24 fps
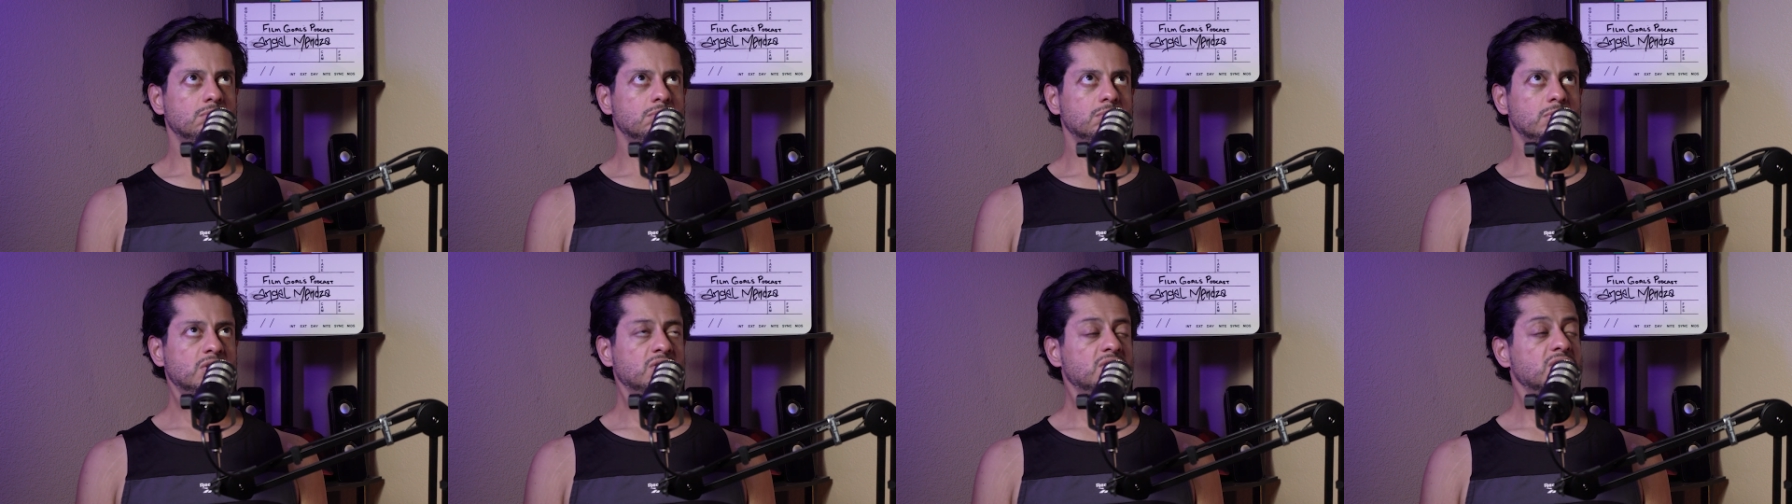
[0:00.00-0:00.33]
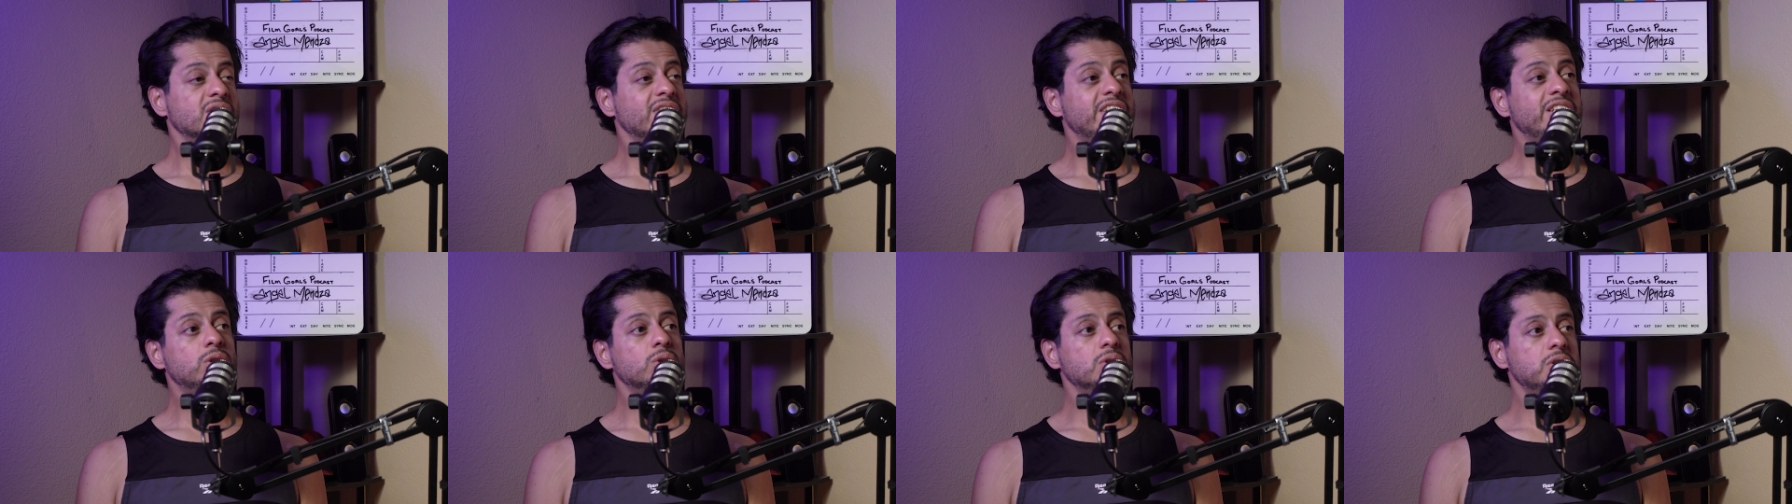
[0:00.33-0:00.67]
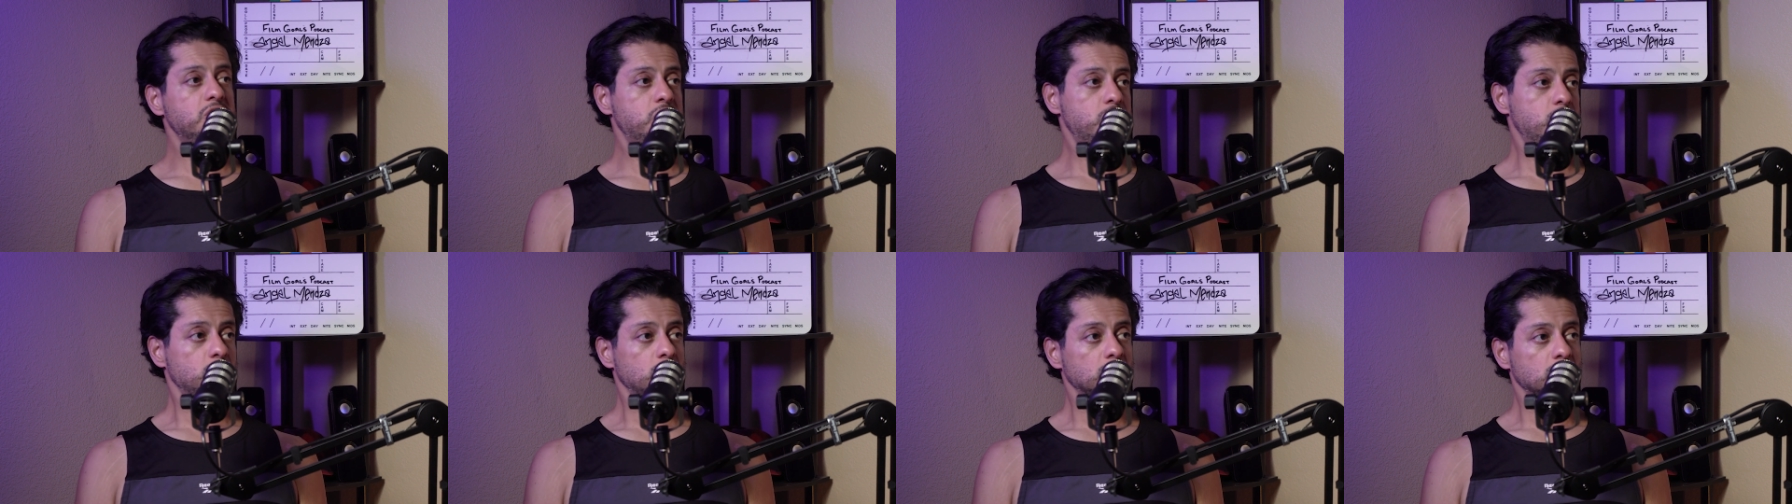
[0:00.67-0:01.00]
I guess
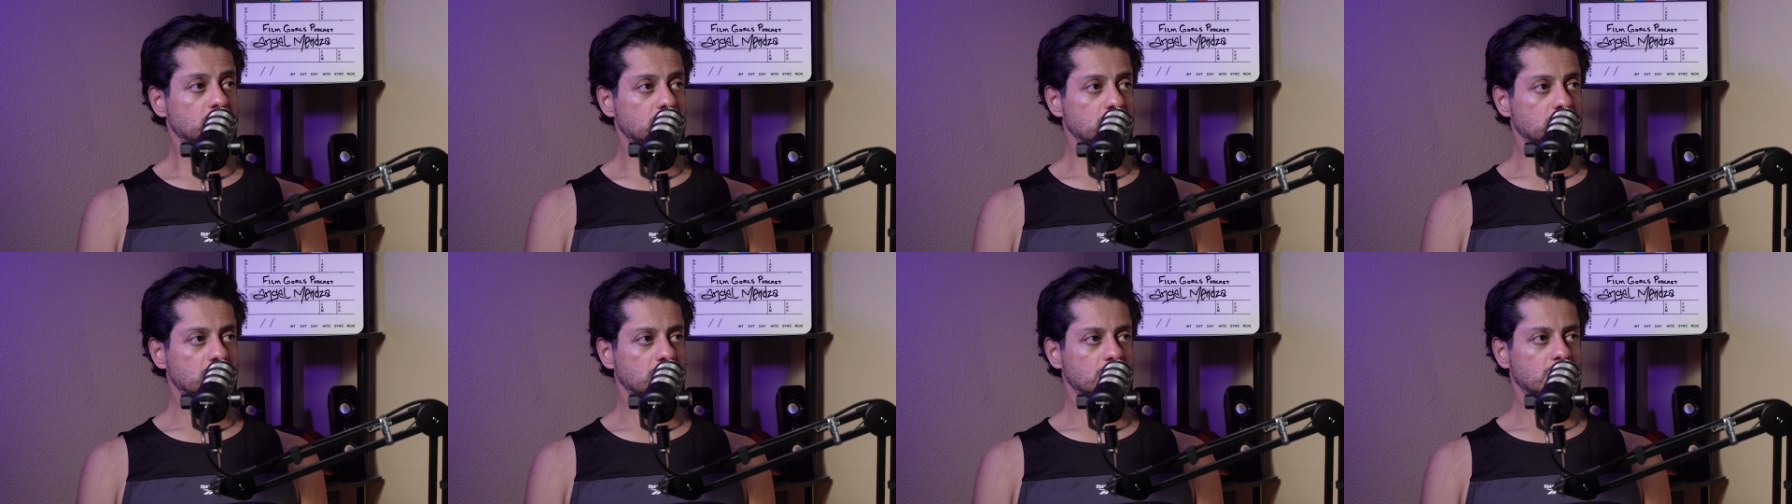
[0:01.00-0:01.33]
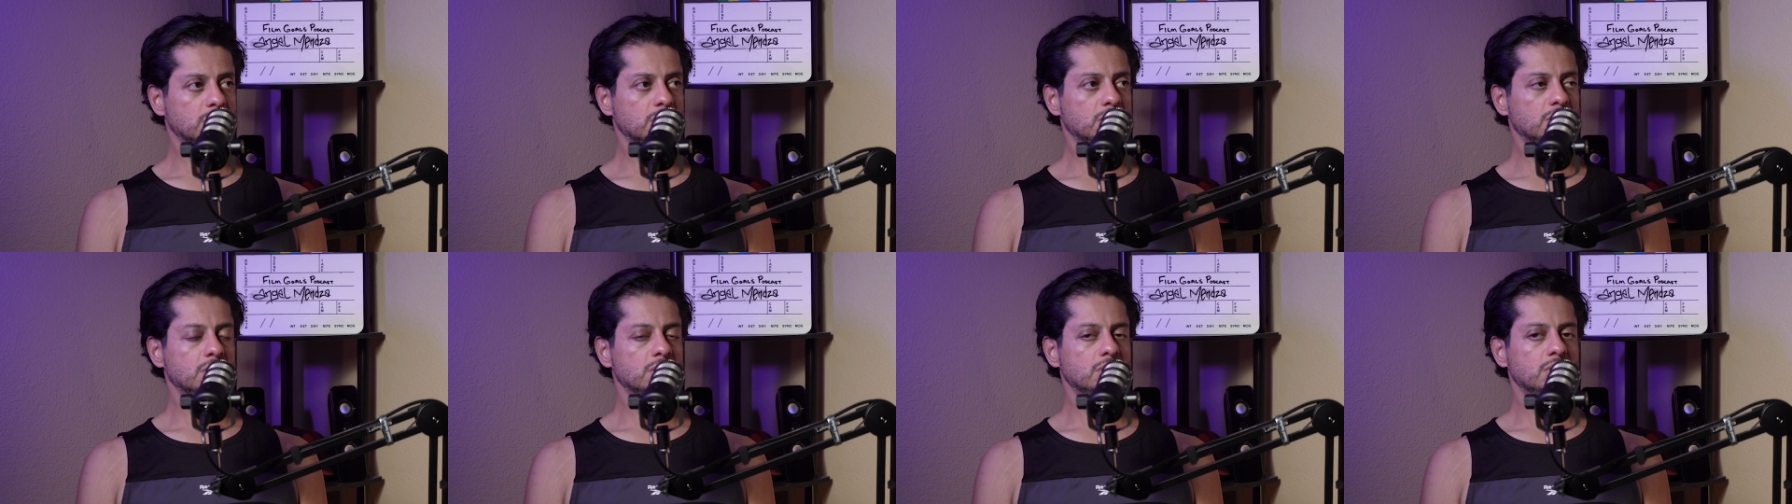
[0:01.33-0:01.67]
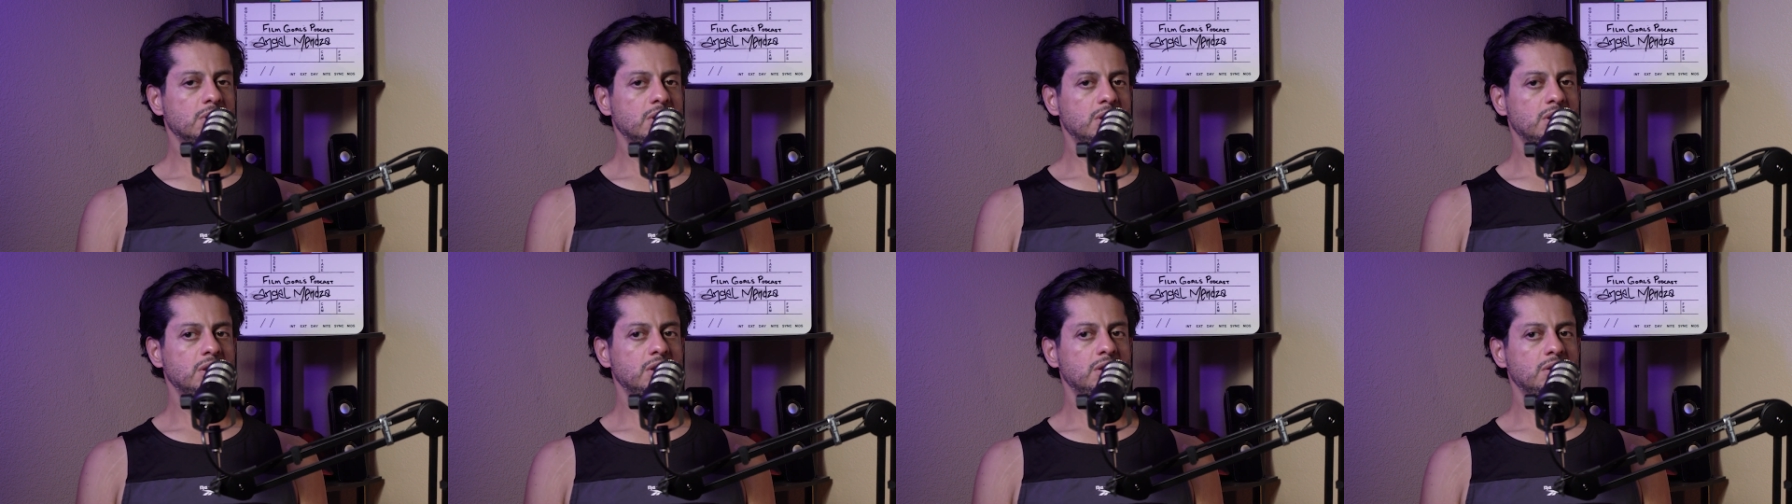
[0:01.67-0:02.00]
legal issues
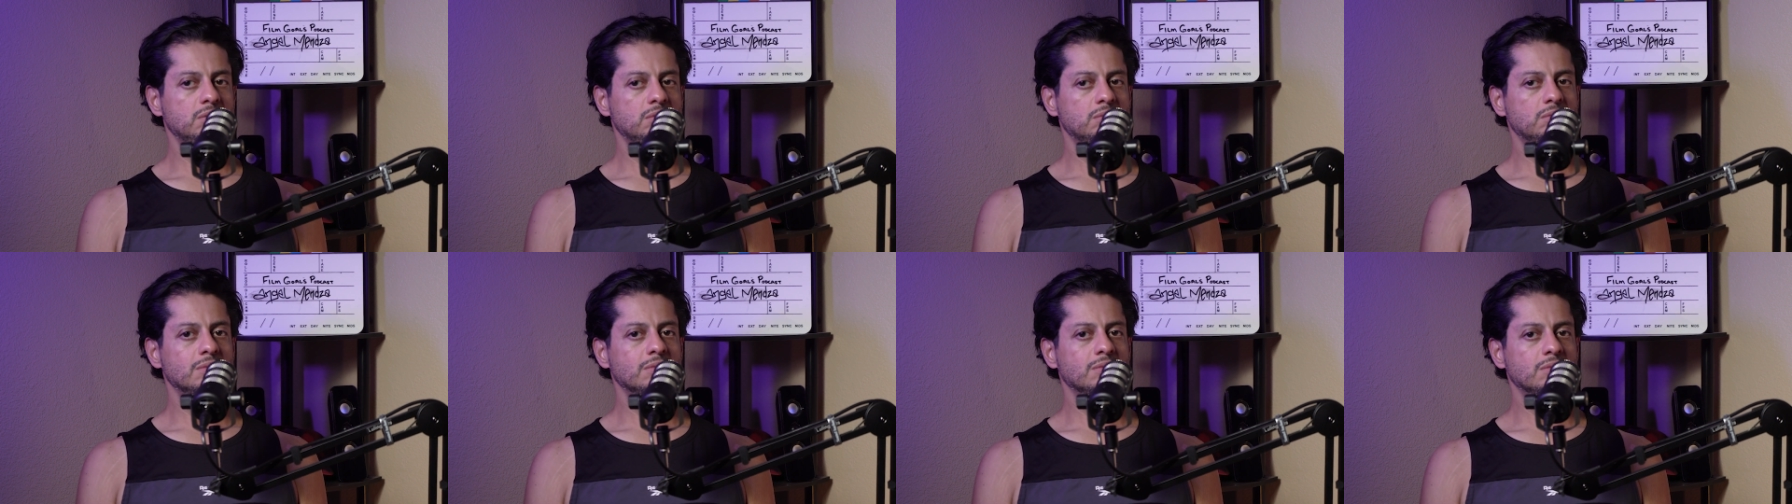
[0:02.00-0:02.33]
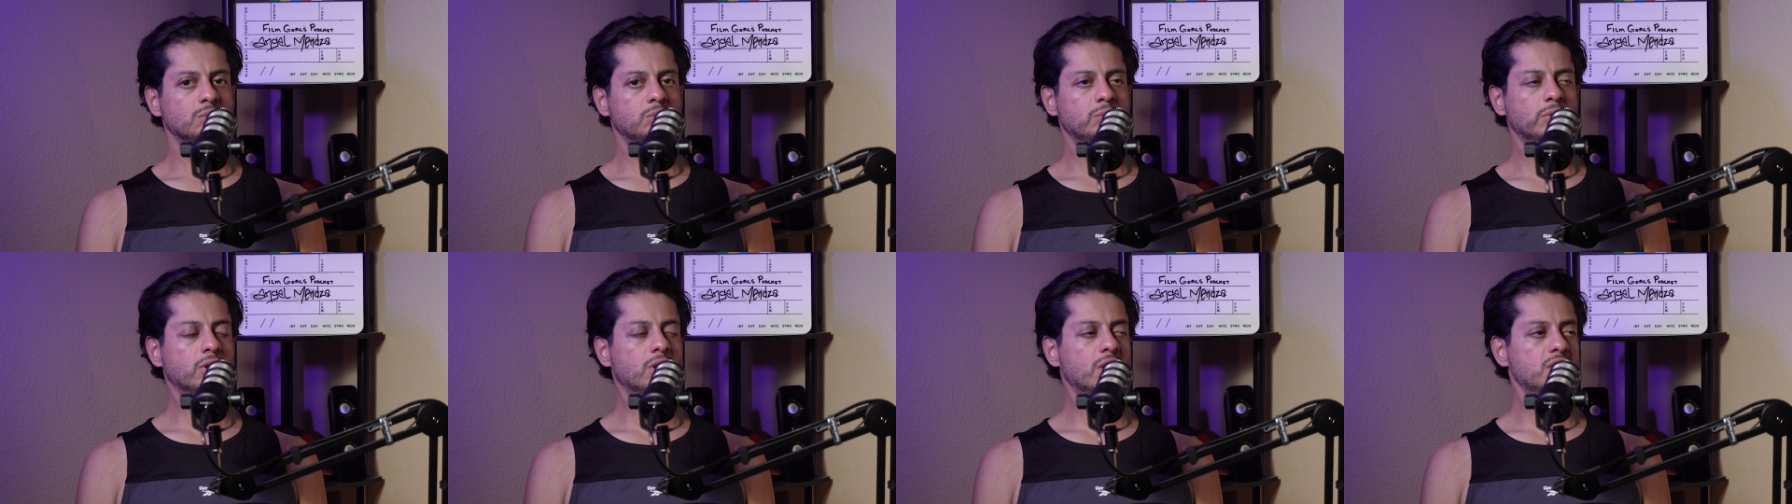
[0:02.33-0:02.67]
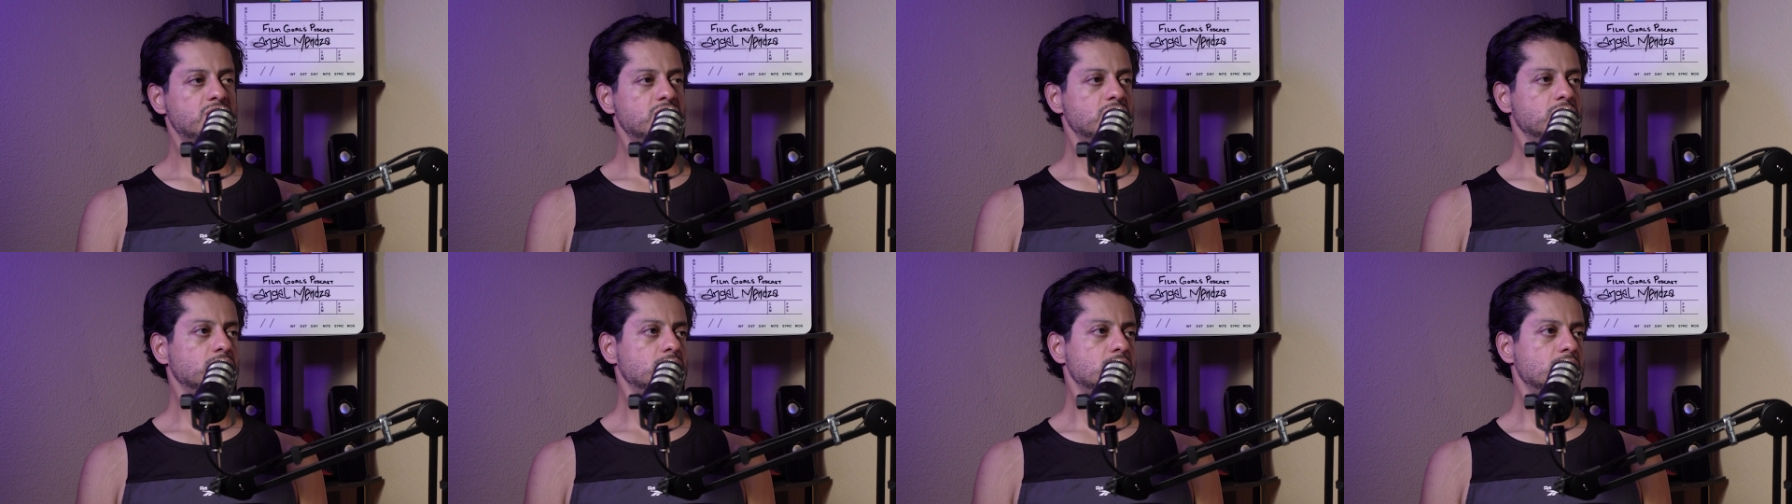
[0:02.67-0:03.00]
in
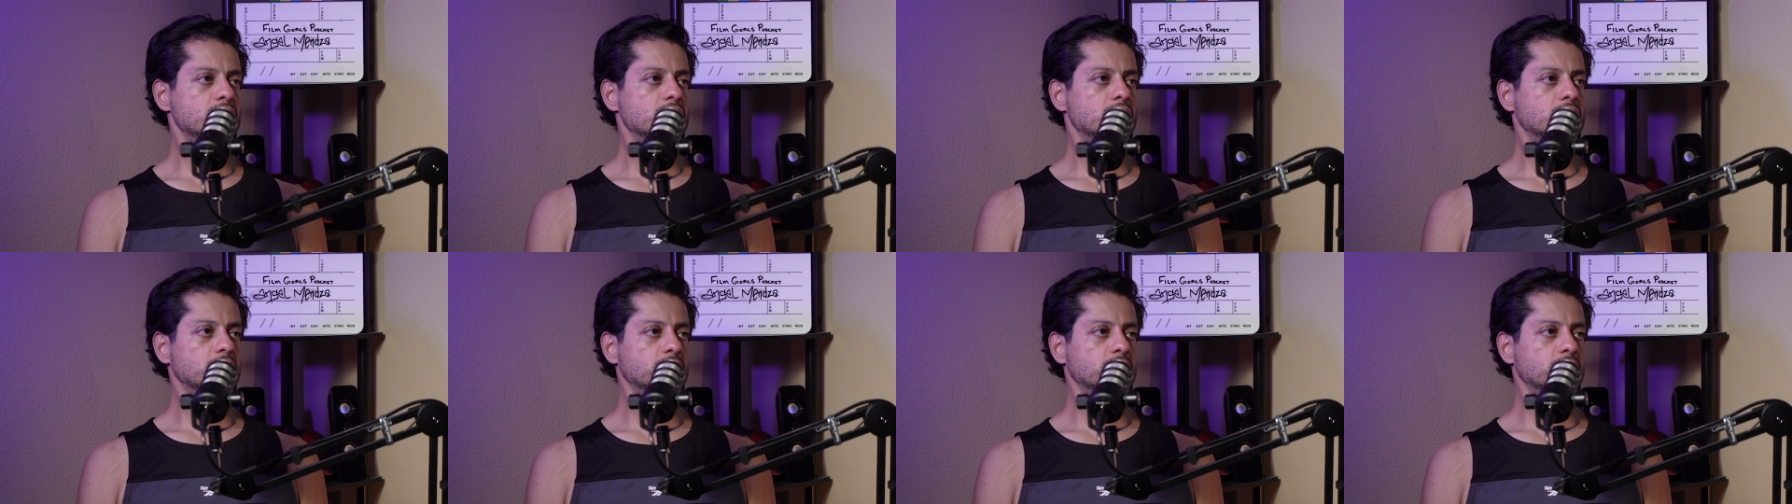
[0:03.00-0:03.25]
regards to